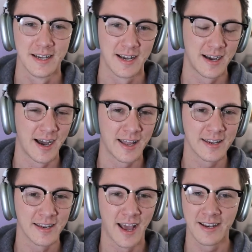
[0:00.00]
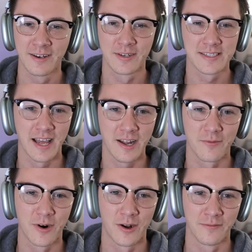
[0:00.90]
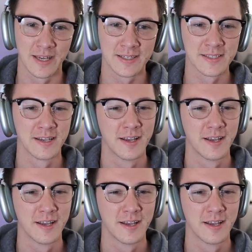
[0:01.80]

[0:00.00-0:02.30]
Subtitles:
I didn't sign up for all of this.